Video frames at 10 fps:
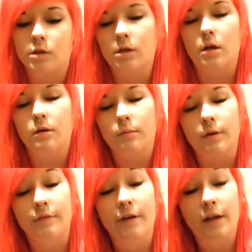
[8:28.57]
So I'm
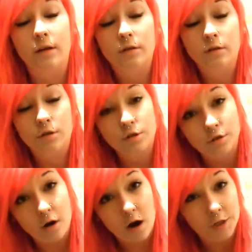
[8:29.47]
gonna fight
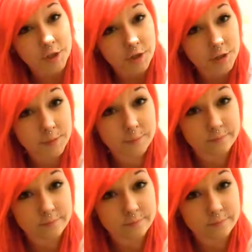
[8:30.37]
harder